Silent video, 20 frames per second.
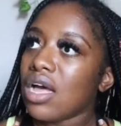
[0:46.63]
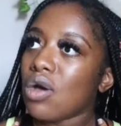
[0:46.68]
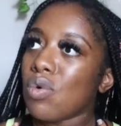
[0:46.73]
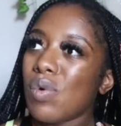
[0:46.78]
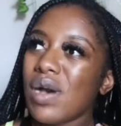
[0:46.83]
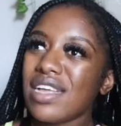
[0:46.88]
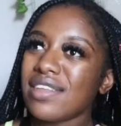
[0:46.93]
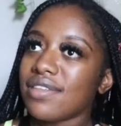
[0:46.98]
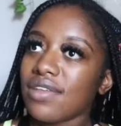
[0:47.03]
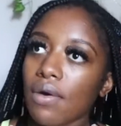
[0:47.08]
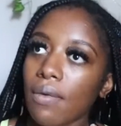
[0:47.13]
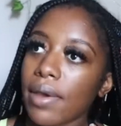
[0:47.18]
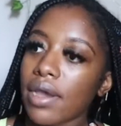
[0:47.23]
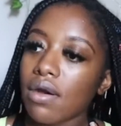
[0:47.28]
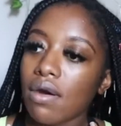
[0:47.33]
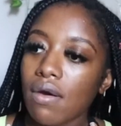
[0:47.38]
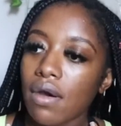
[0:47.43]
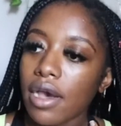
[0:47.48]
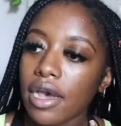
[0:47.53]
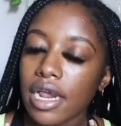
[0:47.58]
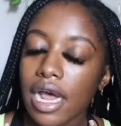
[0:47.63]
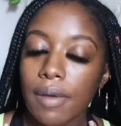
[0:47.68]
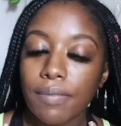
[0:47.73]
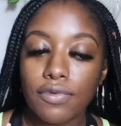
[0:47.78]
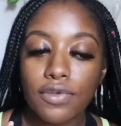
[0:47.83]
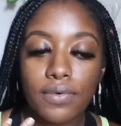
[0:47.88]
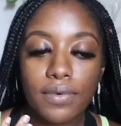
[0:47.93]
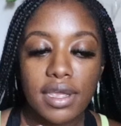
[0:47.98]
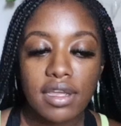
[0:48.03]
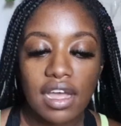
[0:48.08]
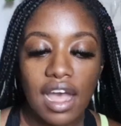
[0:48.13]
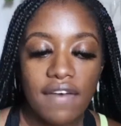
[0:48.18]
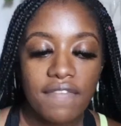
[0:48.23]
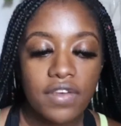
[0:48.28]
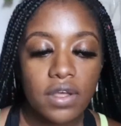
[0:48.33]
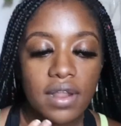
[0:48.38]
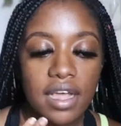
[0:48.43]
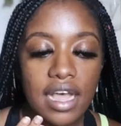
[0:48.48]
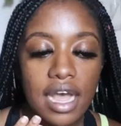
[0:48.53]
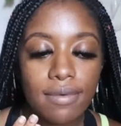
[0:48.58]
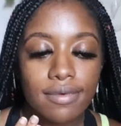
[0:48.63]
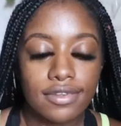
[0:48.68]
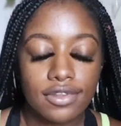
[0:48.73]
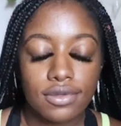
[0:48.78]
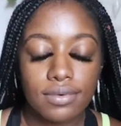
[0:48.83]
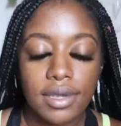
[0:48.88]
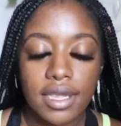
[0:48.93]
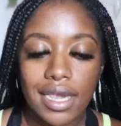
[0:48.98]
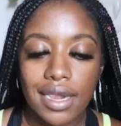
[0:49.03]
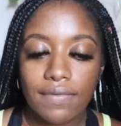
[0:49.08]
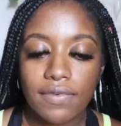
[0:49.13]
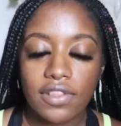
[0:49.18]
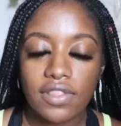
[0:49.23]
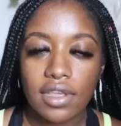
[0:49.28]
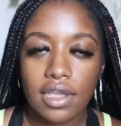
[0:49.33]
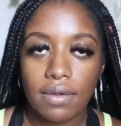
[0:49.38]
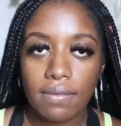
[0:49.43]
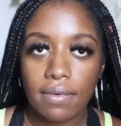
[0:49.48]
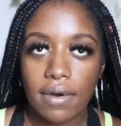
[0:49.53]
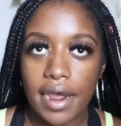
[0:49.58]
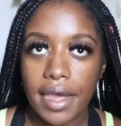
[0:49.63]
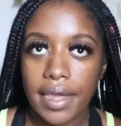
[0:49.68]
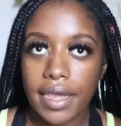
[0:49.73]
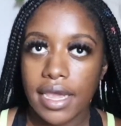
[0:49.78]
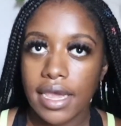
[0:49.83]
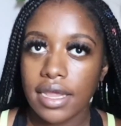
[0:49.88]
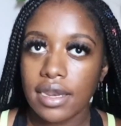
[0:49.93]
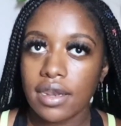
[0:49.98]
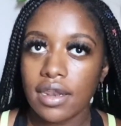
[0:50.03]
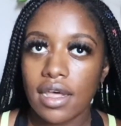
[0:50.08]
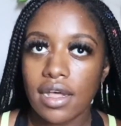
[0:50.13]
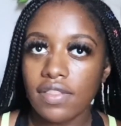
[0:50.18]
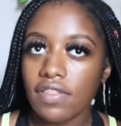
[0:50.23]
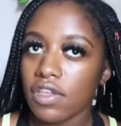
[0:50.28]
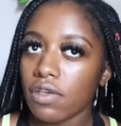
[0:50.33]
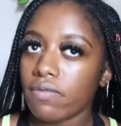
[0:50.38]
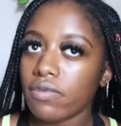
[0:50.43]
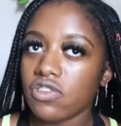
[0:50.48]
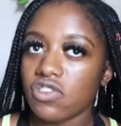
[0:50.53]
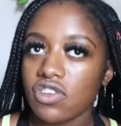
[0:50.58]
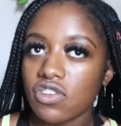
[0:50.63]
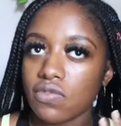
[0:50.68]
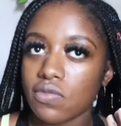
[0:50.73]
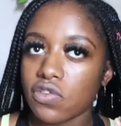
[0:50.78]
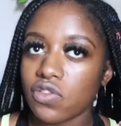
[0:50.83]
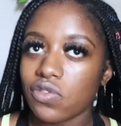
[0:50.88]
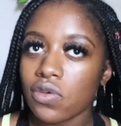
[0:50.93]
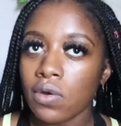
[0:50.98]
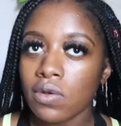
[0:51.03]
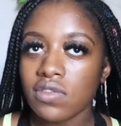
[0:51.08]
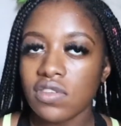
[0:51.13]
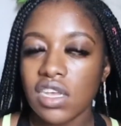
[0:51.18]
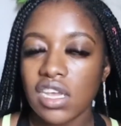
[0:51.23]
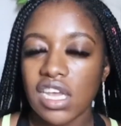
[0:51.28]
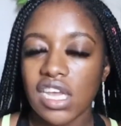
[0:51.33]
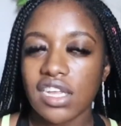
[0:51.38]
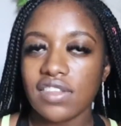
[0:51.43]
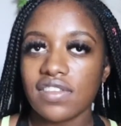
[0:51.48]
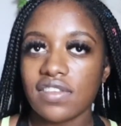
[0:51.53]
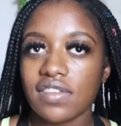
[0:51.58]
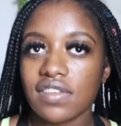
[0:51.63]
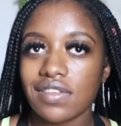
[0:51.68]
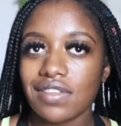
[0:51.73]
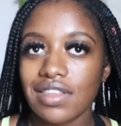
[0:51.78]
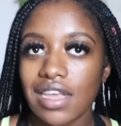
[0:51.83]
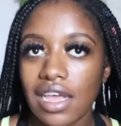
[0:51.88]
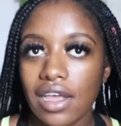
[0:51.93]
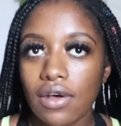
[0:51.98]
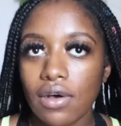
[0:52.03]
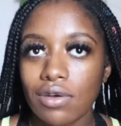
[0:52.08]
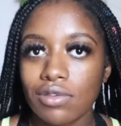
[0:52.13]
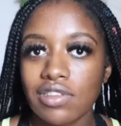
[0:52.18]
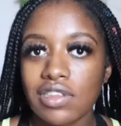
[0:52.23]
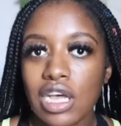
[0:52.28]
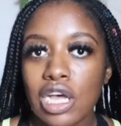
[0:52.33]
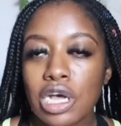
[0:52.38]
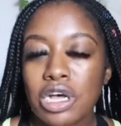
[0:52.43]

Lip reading: What's going on? I felt like I was doing everything right and nothing was just resulting into sales.